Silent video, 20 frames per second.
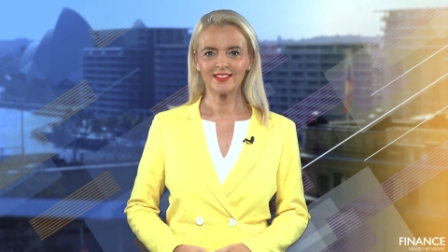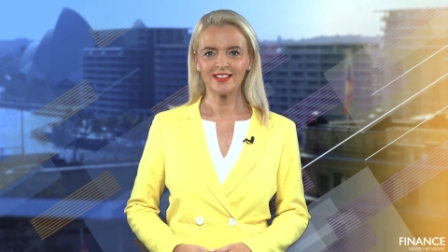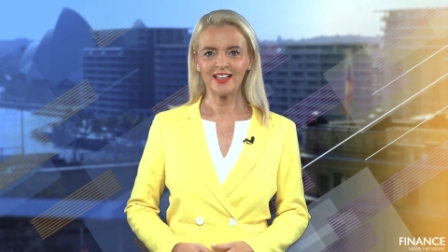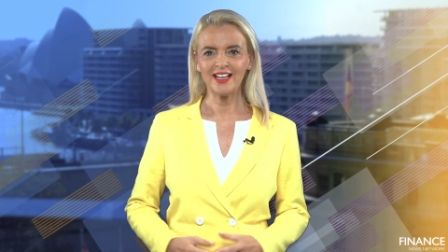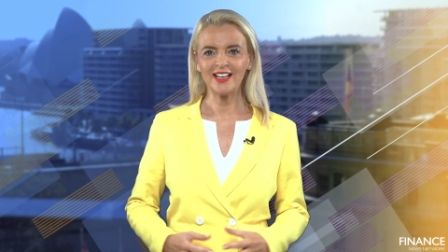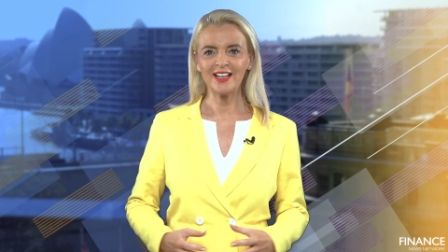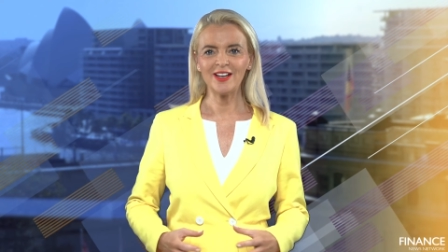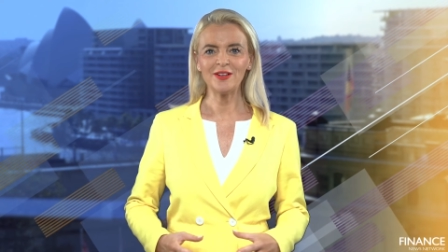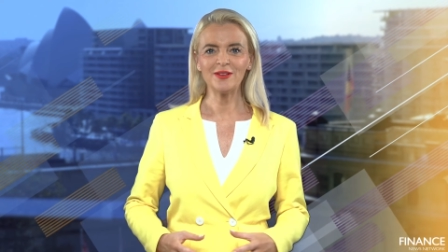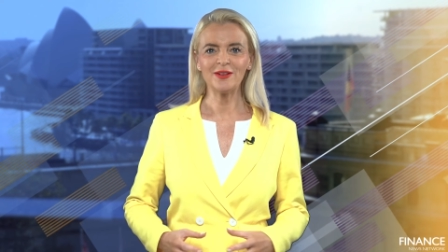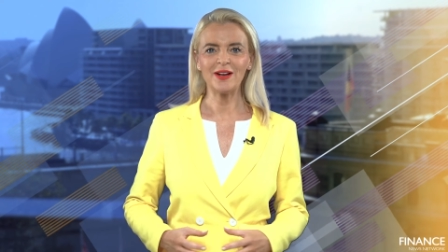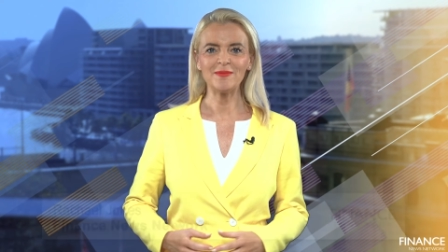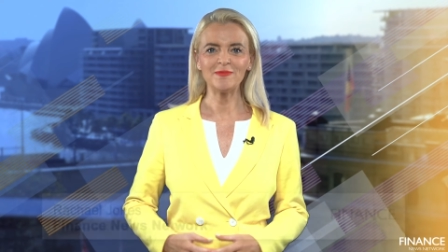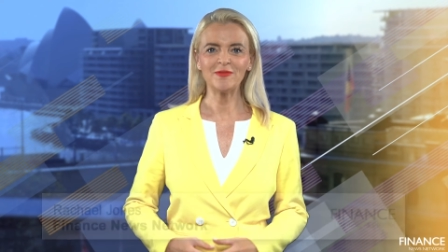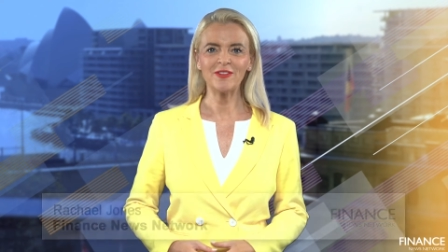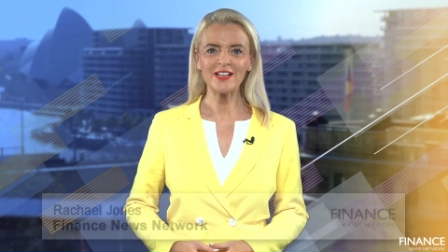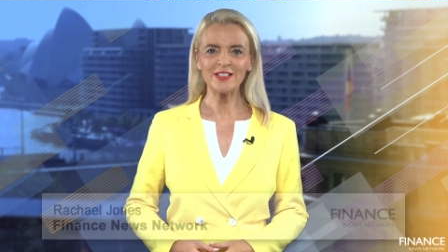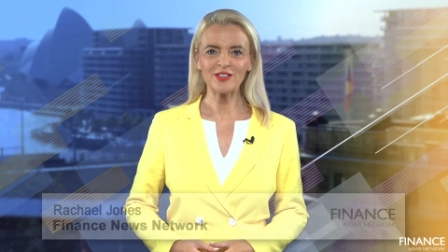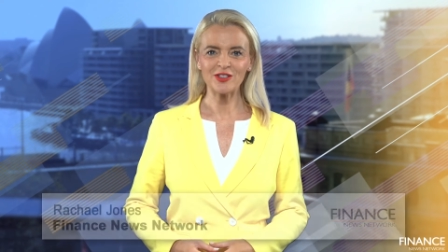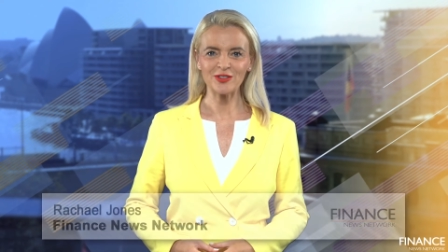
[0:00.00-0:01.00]
Hello, I'm
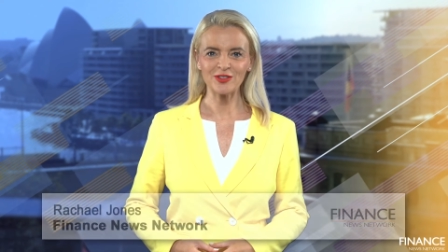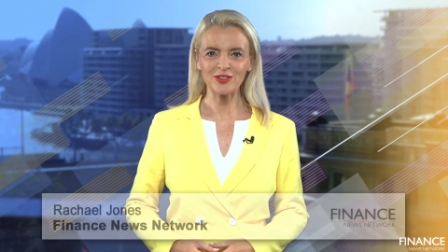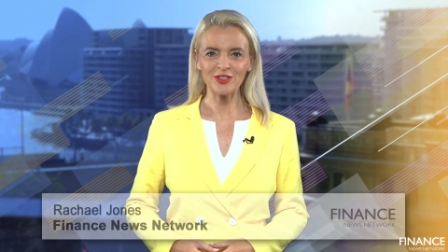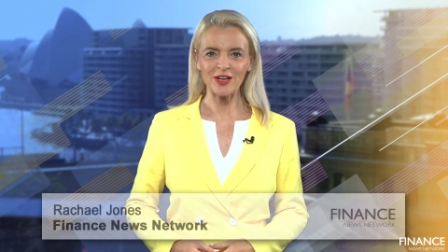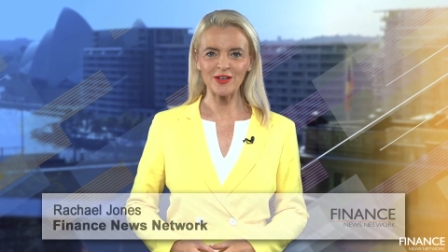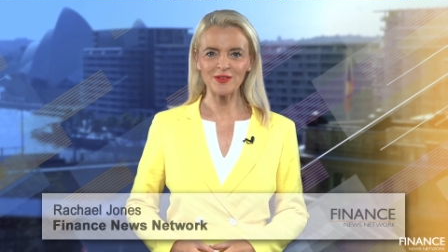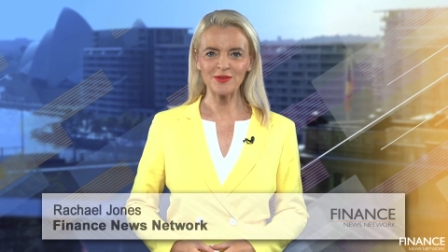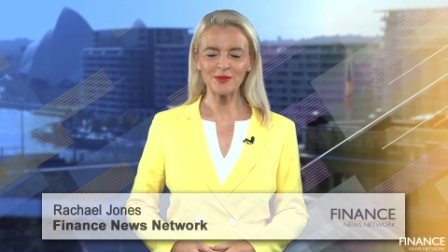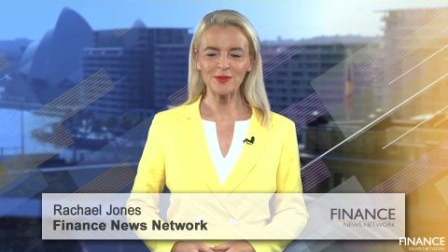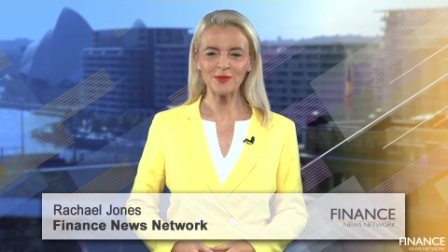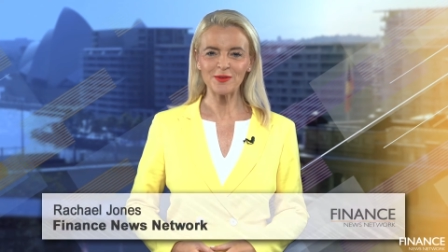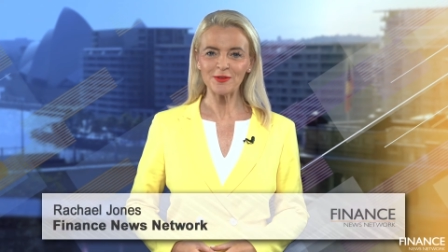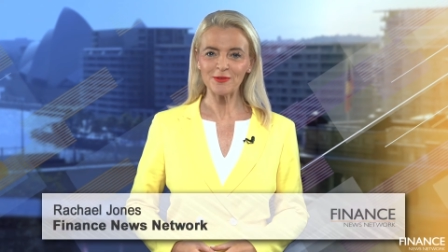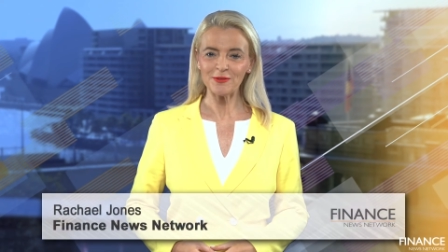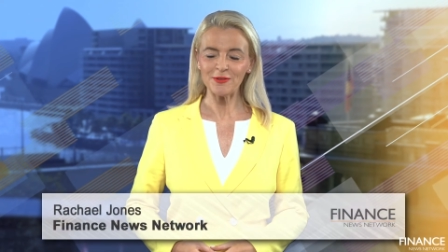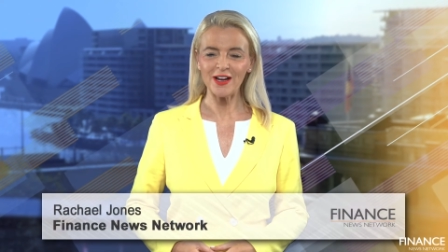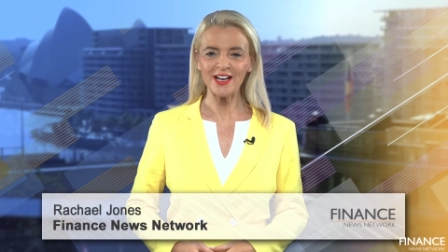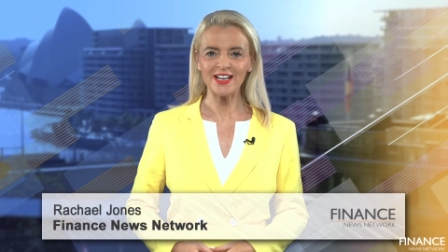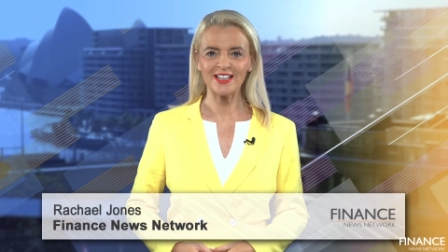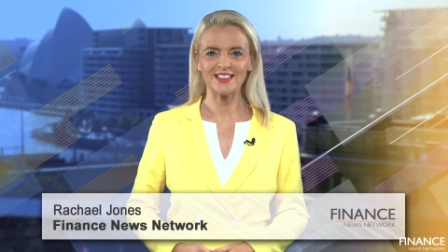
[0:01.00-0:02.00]
Rachel Jones through the
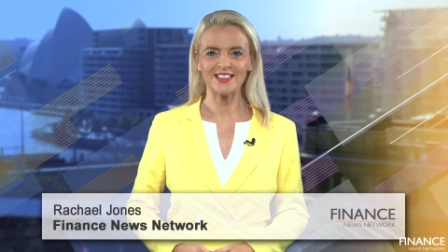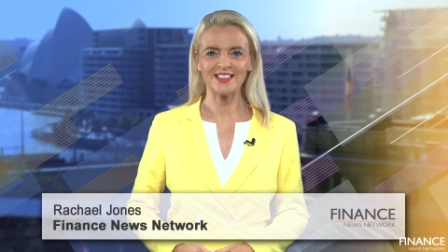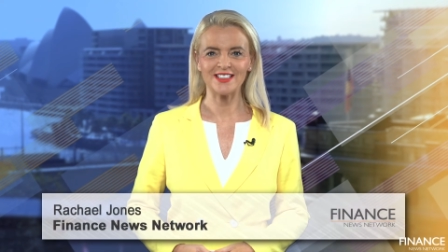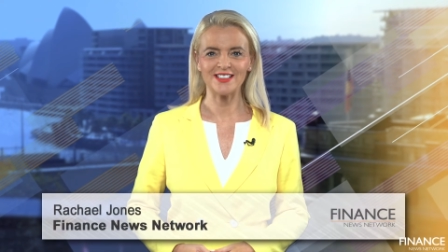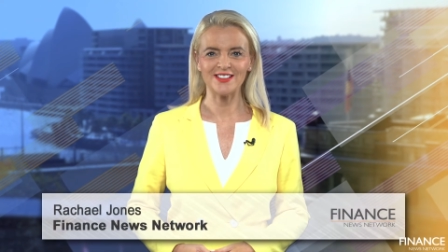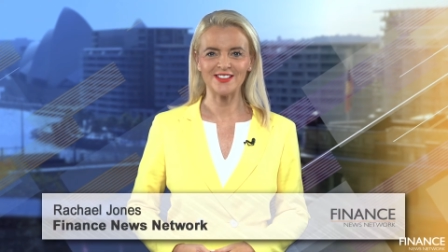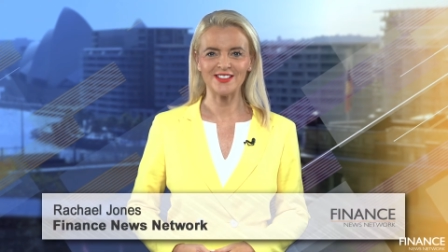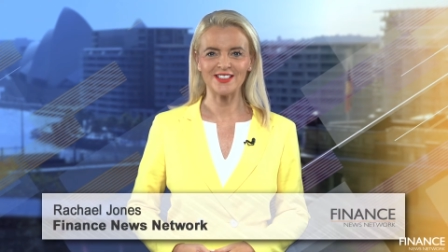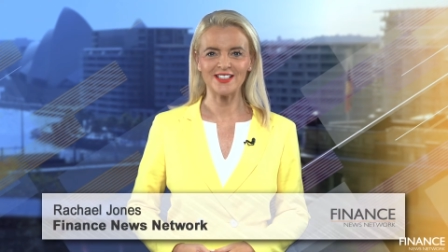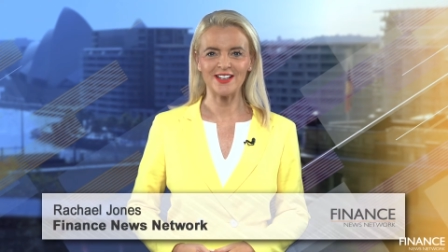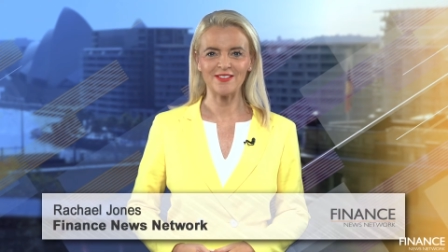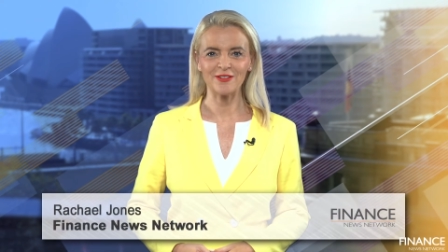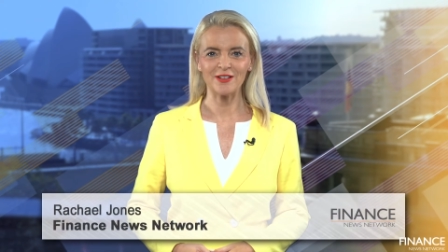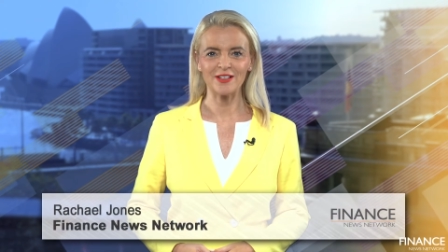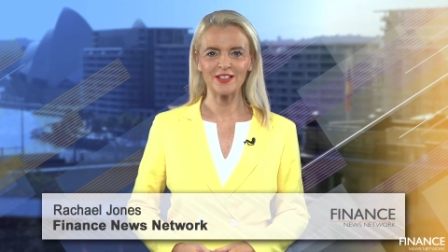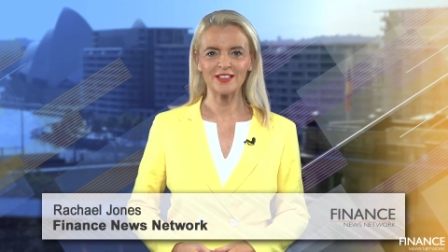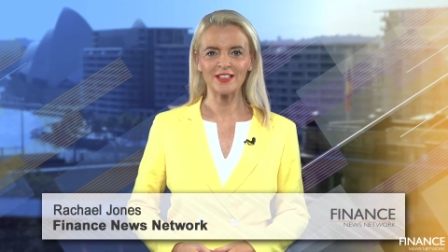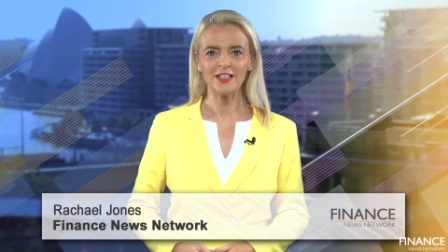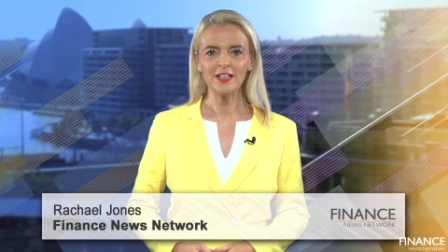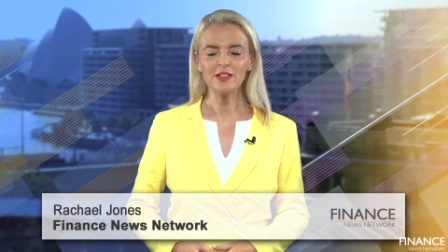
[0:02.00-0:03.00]
Finance News
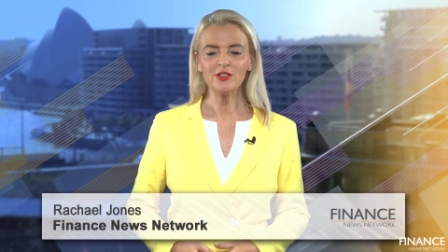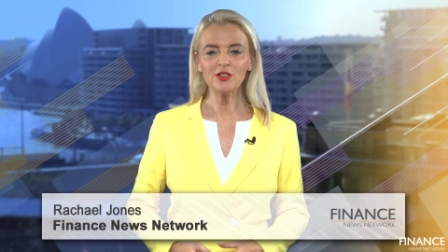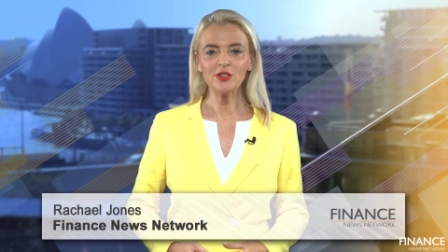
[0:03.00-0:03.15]
Network.